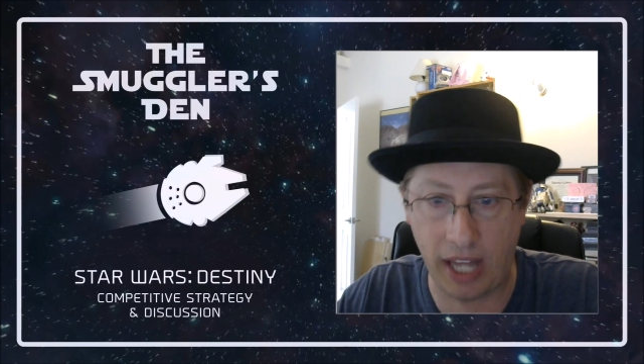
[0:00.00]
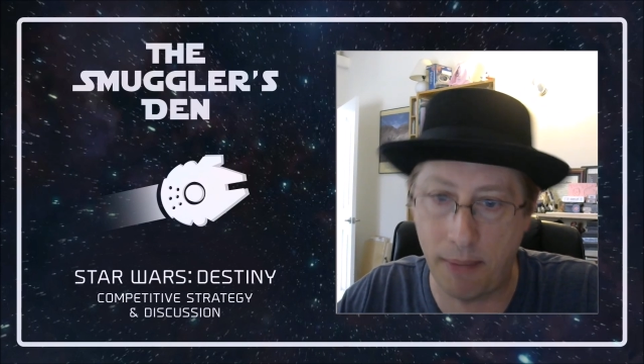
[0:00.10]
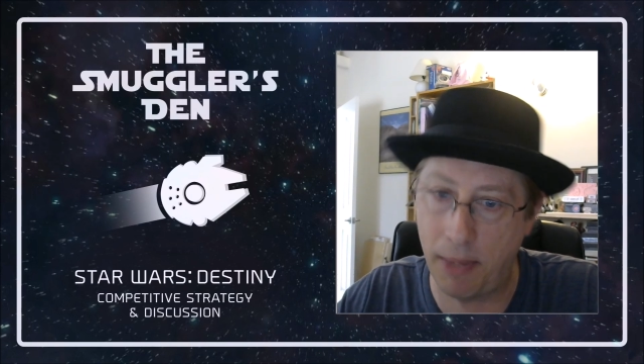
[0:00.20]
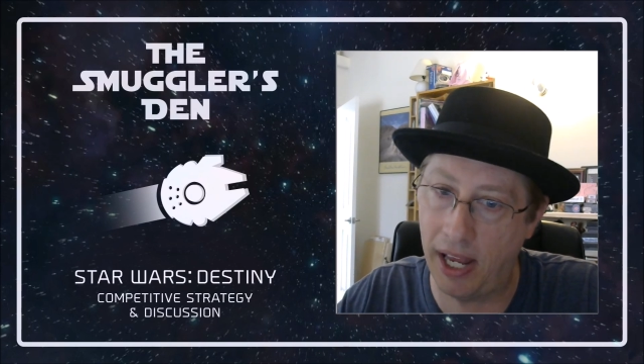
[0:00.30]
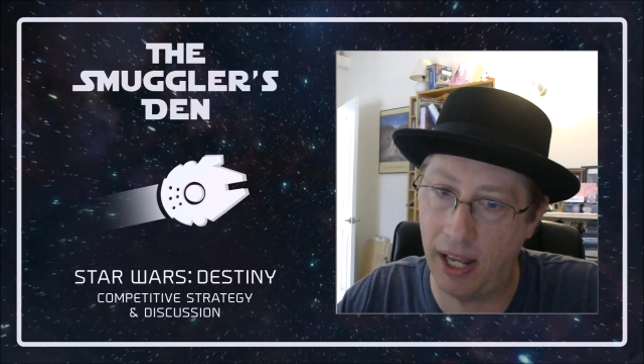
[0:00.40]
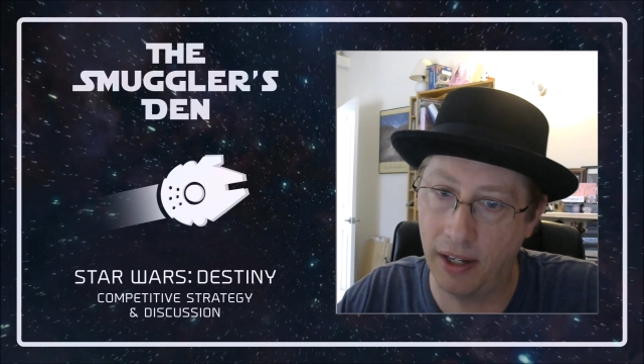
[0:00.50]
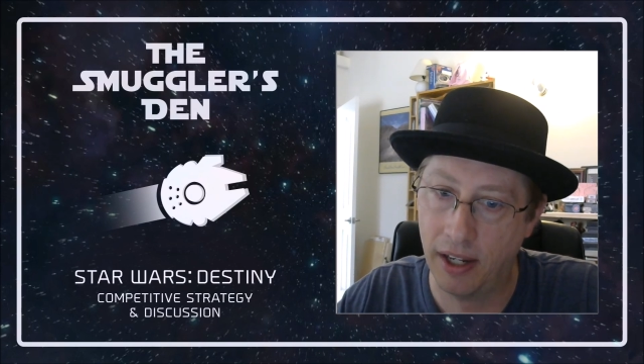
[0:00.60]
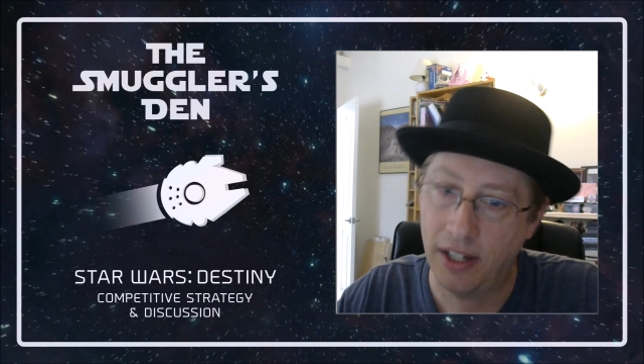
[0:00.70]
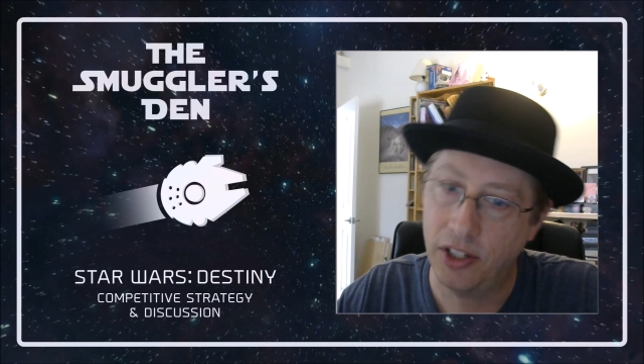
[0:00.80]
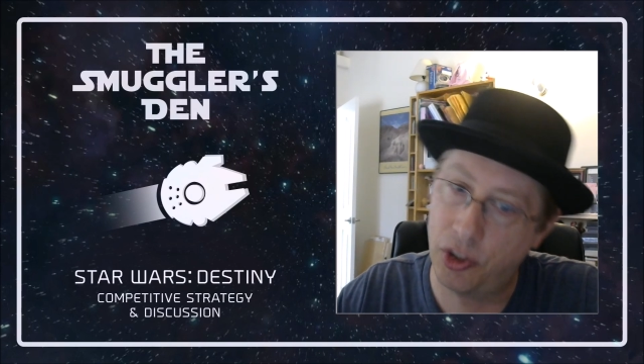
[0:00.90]
"Hey, man,
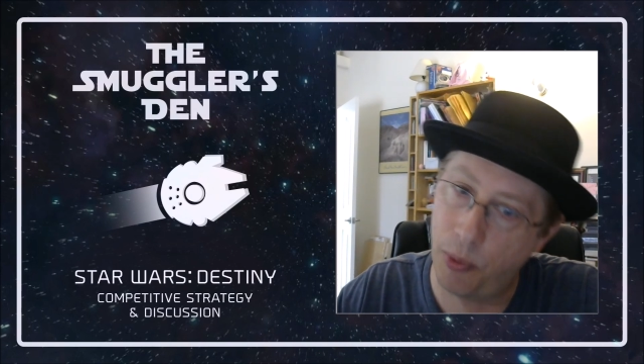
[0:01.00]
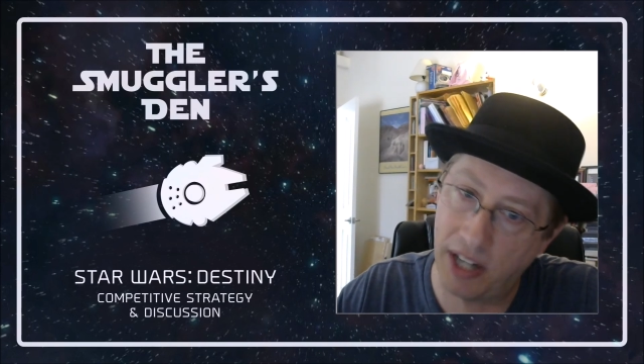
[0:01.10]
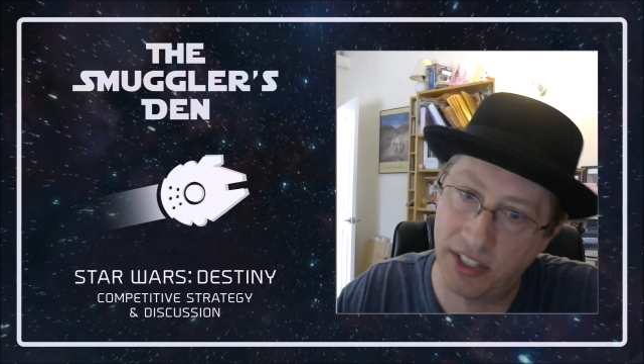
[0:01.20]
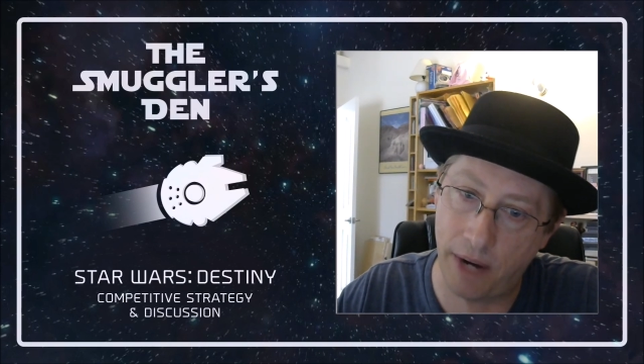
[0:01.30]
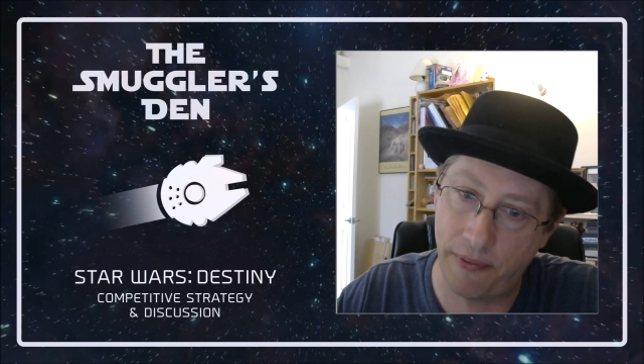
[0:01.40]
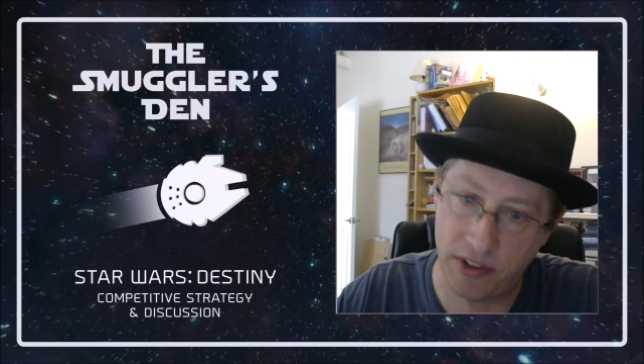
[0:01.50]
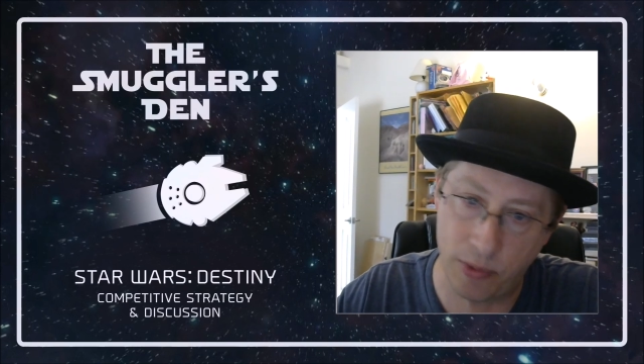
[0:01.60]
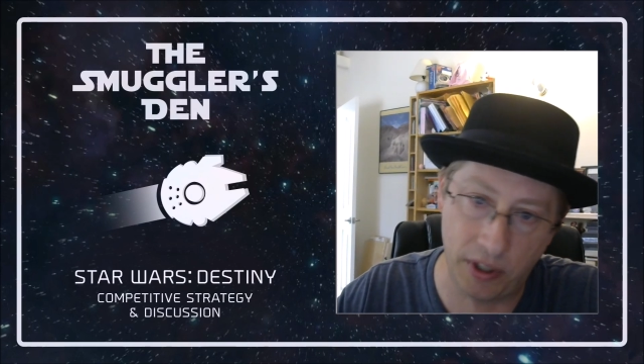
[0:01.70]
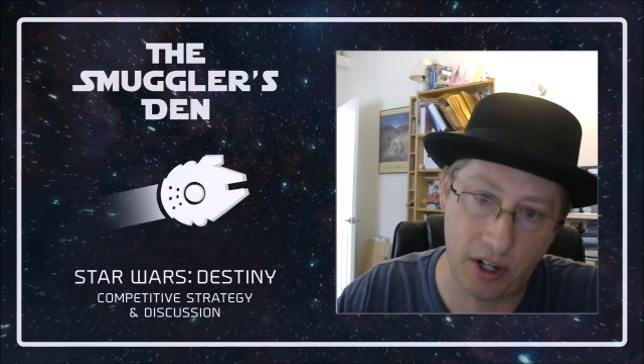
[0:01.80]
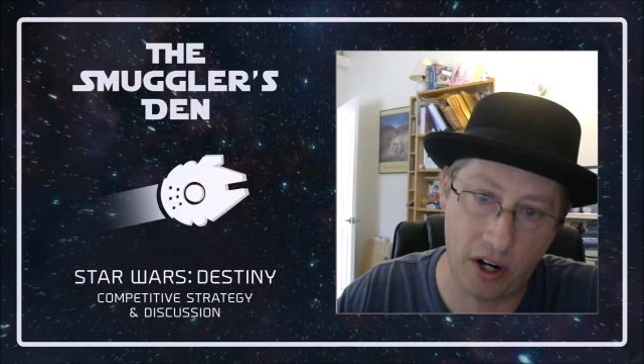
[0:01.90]
you should watch out for this
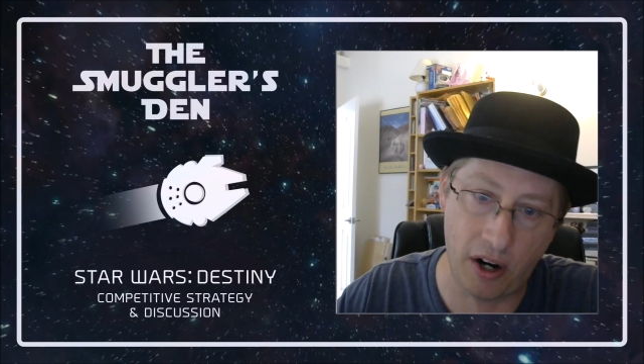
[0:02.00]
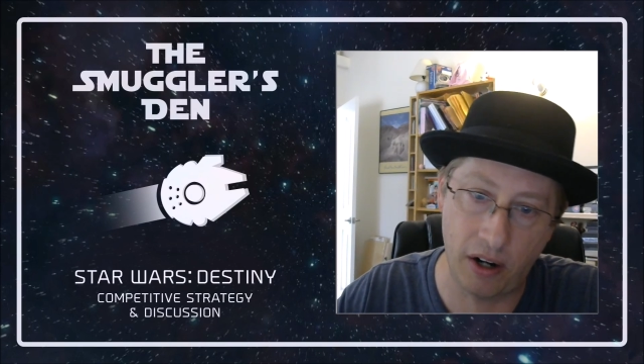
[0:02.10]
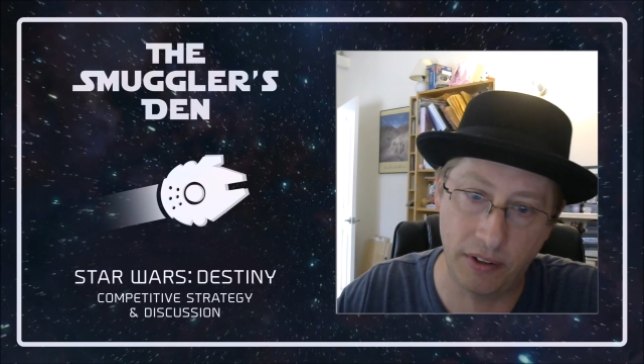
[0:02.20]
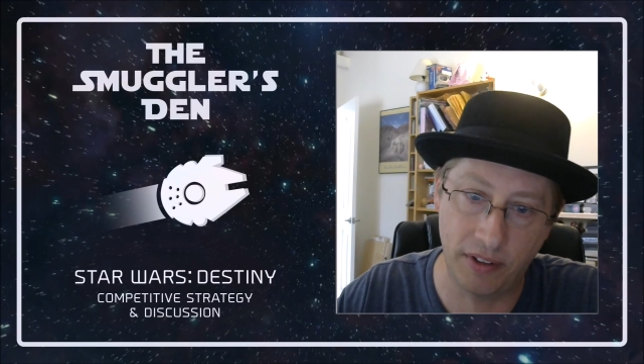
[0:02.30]
one card.